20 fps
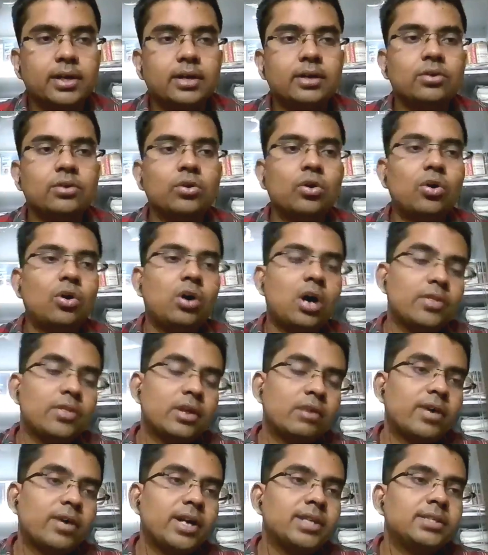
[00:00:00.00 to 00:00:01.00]
No,
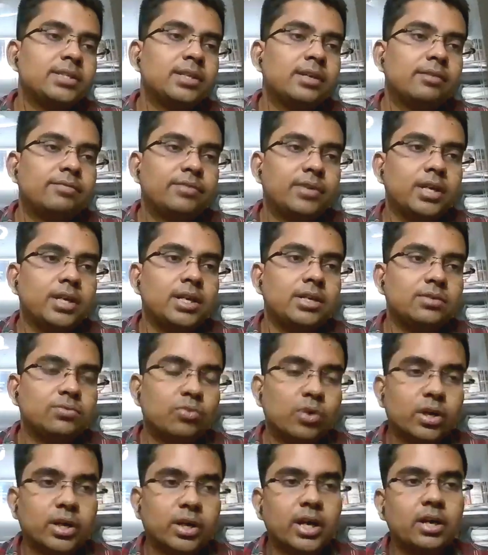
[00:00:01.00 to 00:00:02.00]
otherwise, if he is
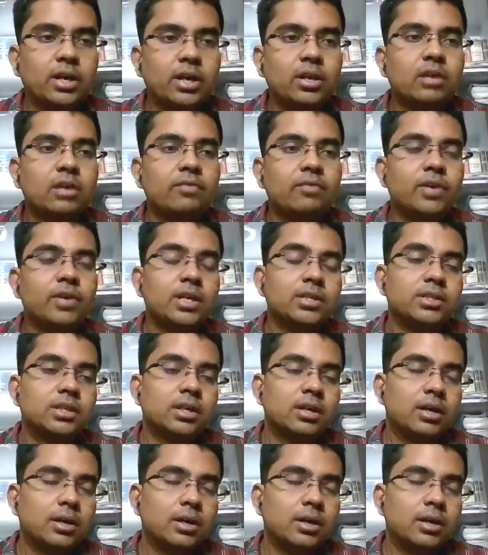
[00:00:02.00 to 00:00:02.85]
okay, if he is